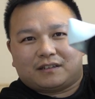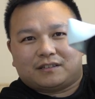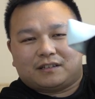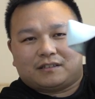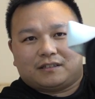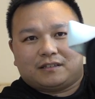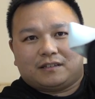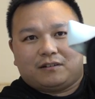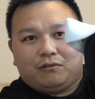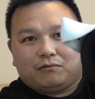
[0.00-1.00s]
Just
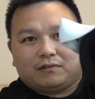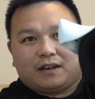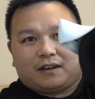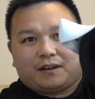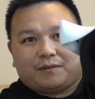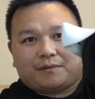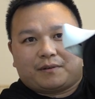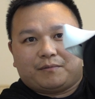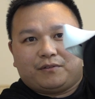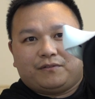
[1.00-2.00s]
it. Oh yeah, I can
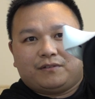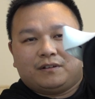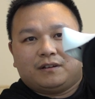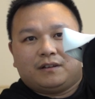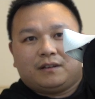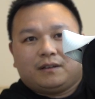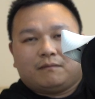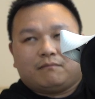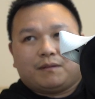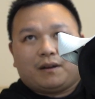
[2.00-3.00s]
move.
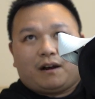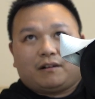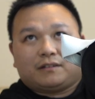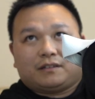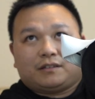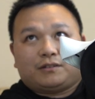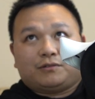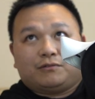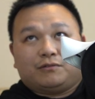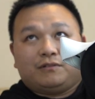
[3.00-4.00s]
Maybe I'll adjust
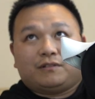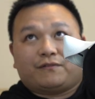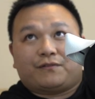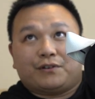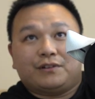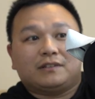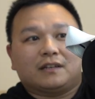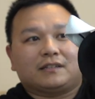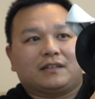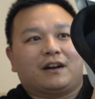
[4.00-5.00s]
to the furthest
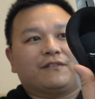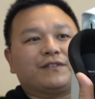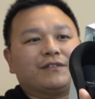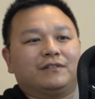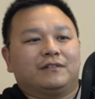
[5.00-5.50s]
and see how I feel.